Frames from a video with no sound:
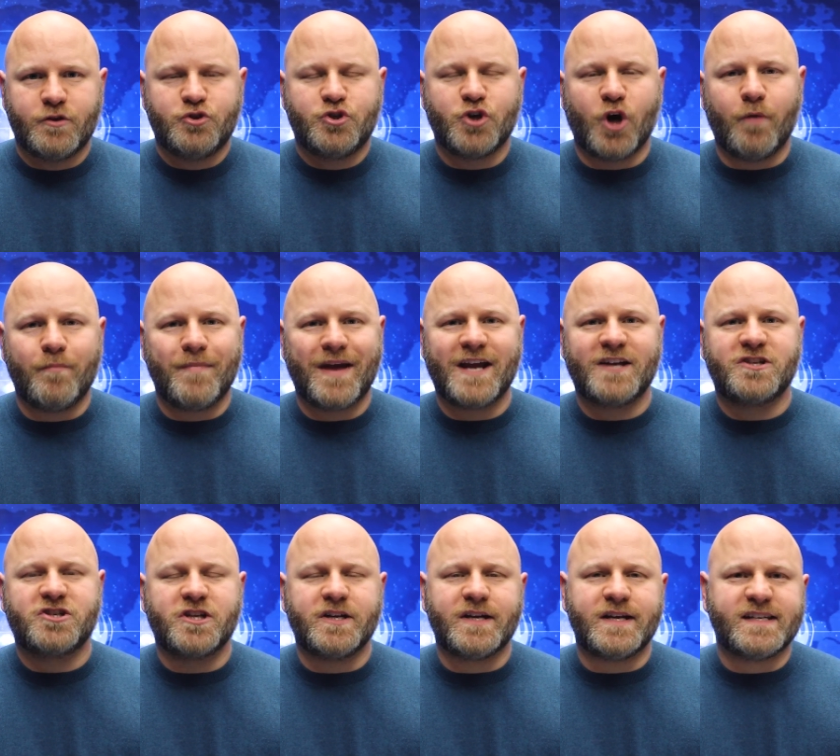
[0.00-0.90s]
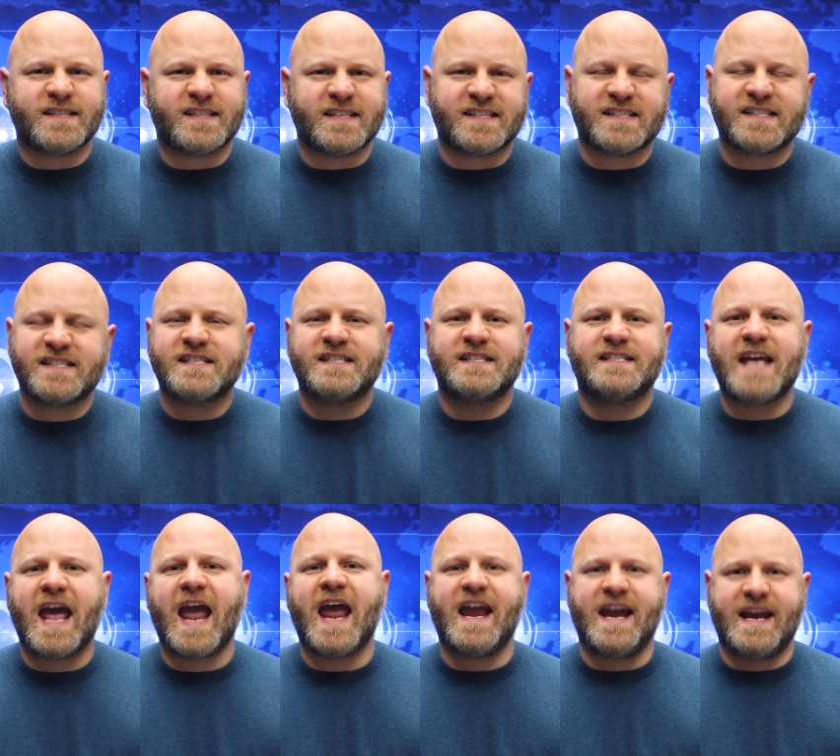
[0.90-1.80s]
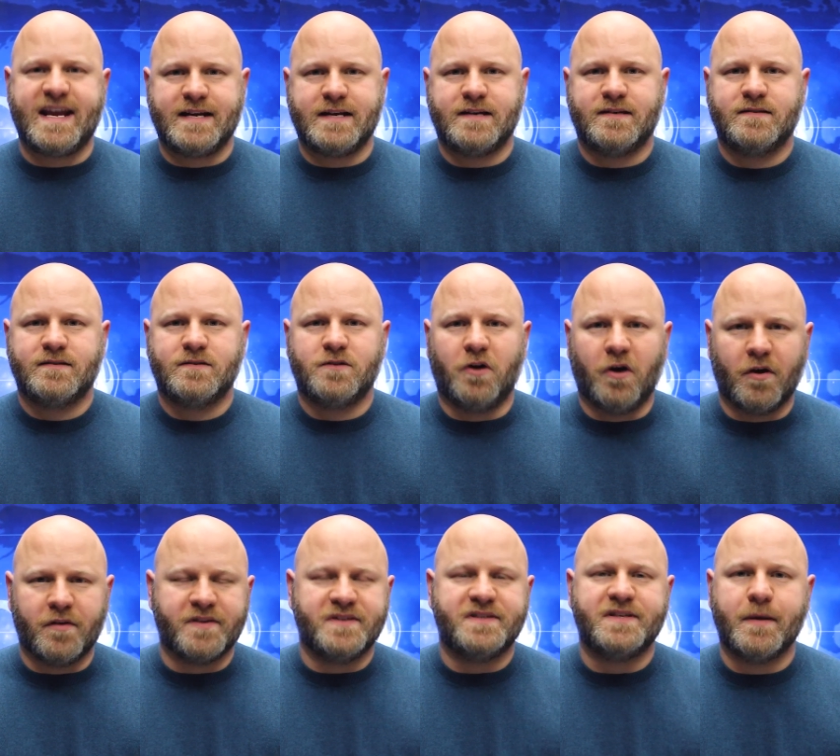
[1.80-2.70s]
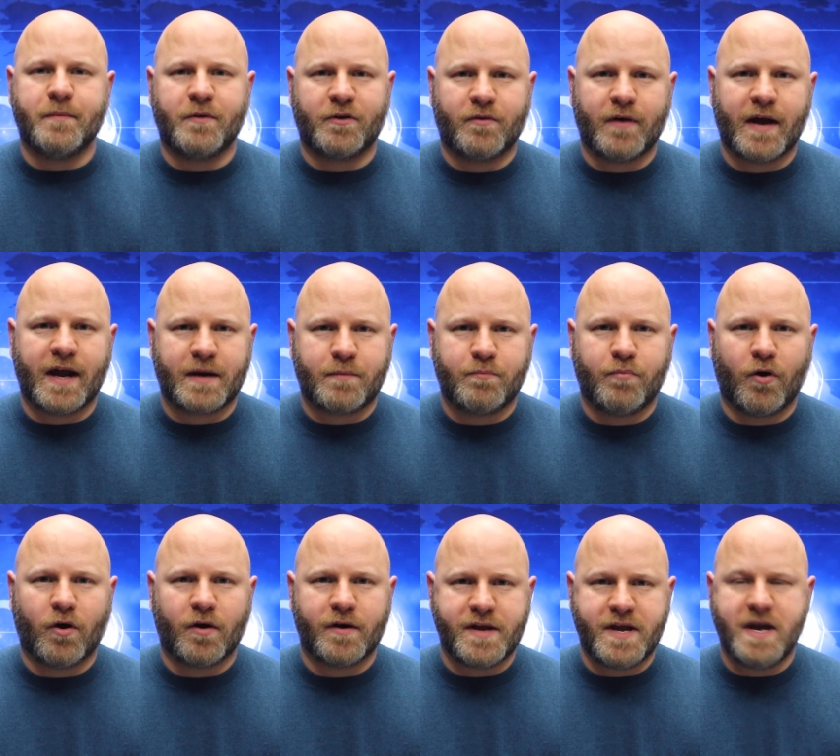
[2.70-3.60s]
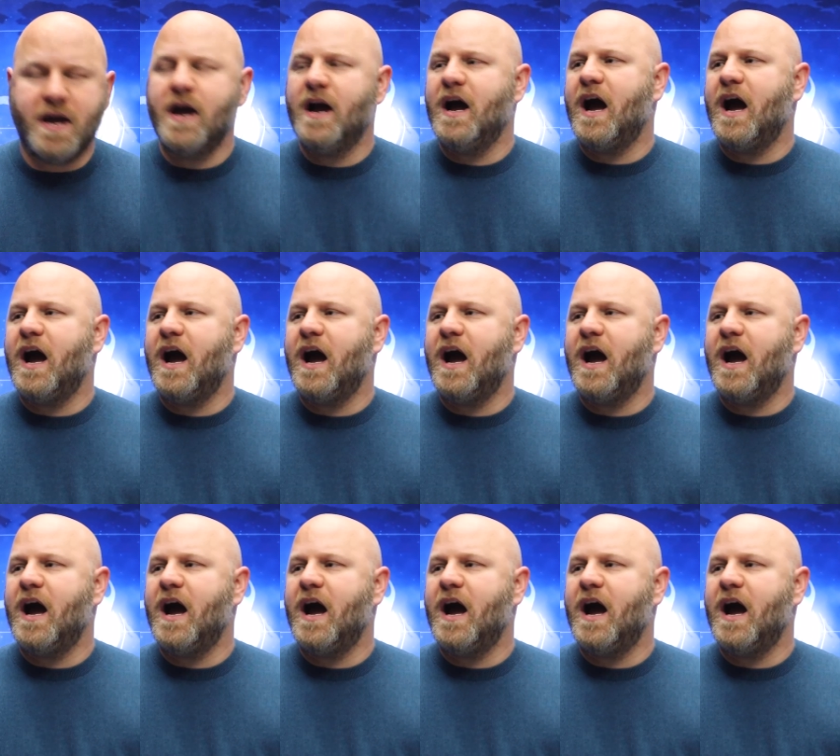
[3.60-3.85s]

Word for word: Joe Manchin is a stain on the Democratic Party.